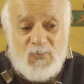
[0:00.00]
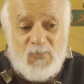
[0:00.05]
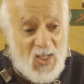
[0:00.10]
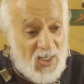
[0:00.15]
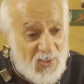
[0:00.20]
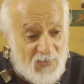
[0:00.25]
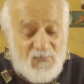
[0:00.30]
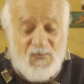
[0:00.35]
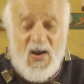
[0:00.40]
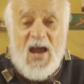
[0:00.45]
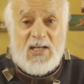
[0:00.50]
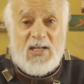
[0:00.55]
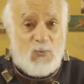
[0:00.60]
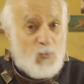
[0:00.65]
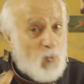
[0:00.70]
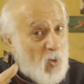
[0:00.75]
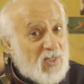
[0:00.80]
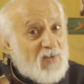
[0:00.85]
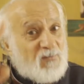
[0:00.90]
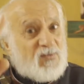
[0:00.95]
In fact,
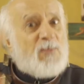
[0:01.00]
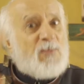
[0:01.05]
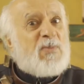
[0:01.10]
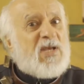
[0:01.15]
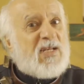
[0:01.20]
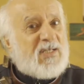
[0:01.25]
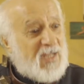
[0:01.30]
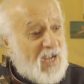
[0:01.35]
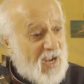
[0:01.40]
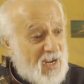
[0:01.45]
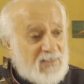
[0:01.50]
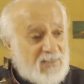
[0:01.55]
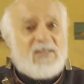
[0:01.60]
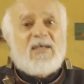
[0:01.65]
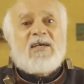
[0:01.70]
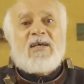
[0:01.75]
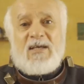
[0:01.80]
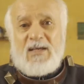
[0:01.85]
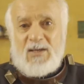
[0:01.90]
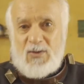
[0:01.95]
one of the mankind
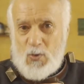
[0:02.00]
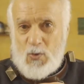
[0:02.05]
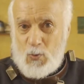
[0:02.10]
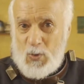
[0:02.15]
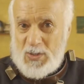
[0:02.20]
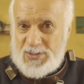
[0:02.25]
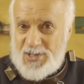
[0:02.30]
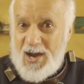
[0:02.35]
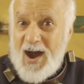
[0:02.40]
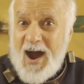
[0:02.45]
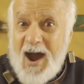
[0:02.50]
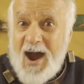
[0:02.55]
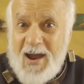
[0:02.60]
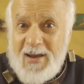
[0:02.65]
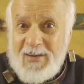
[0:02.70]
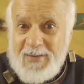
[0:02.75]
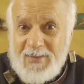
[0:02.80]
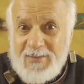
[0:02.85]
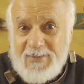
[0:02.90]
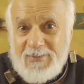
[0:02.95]
was
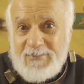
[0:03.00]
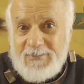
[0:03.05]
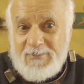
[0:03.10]
I.